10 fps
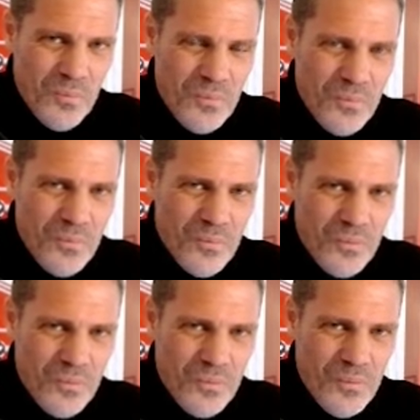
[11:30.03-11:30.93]

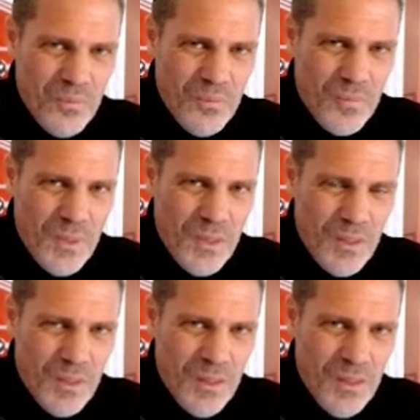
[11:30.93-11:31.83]

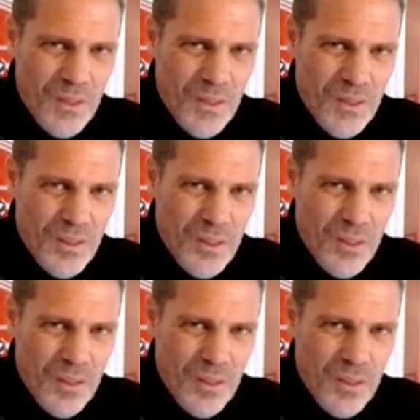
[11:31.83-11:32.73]

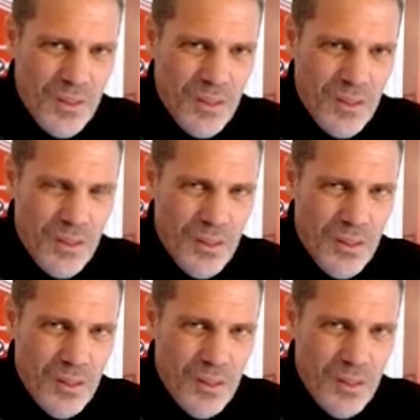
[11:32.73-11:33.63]

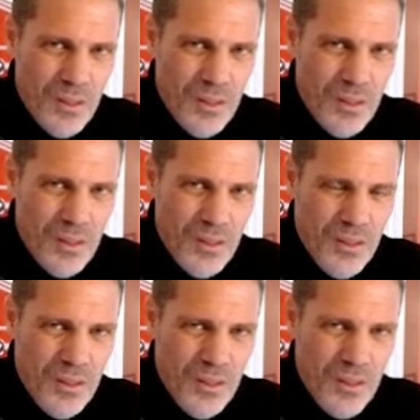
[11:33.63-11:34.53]

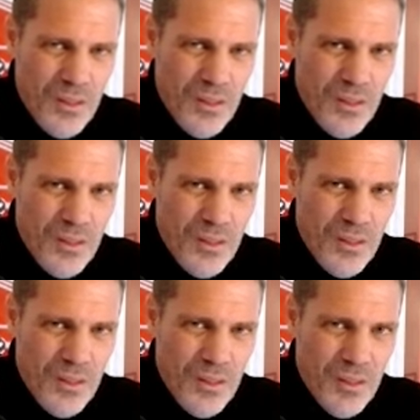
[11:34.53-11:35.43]

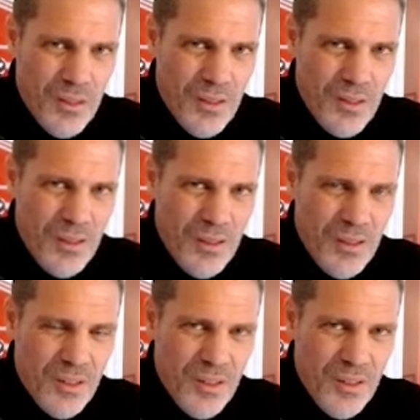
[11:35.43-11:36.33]

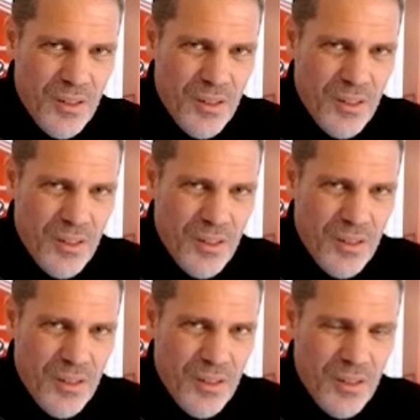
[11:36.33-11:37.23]

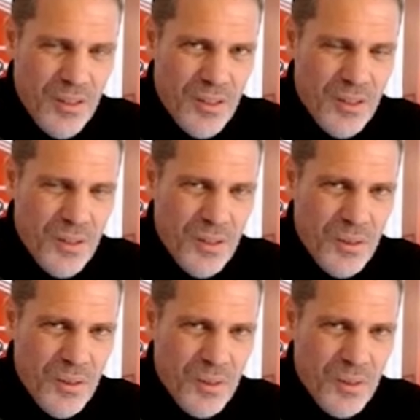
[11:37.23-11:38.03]
No words are spoken by the person on screen.